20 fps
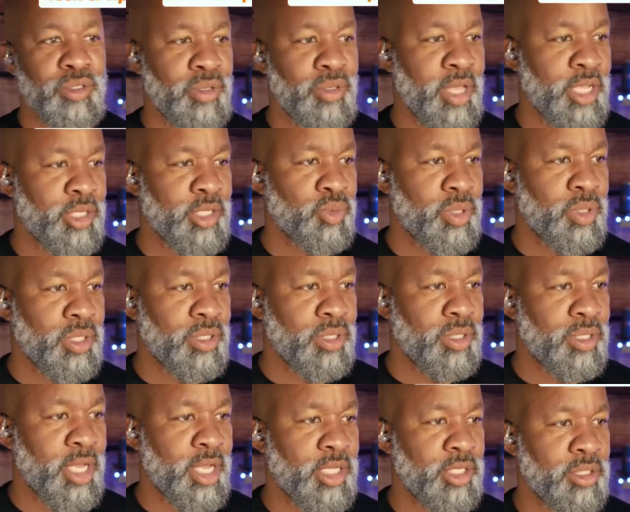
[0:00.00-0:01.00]
So that's
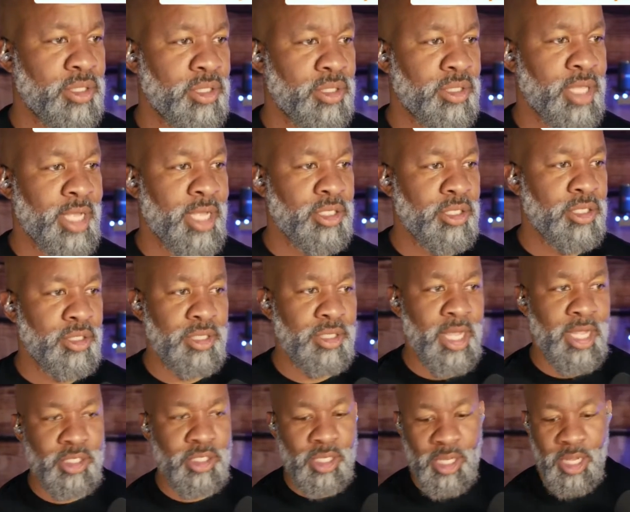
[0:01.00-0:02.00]

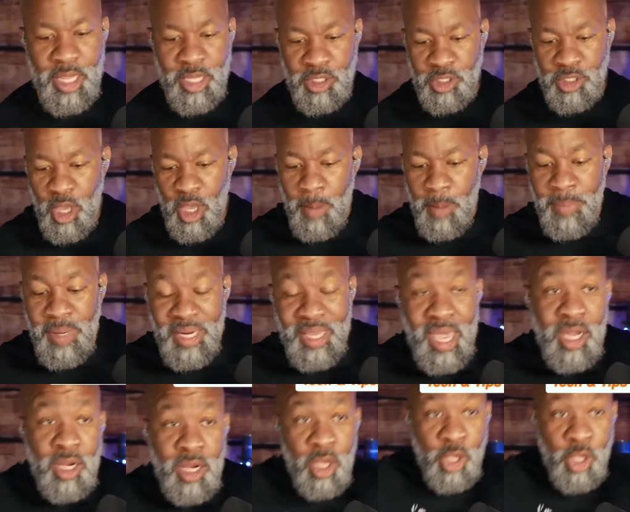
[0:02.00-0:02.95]
a lens. But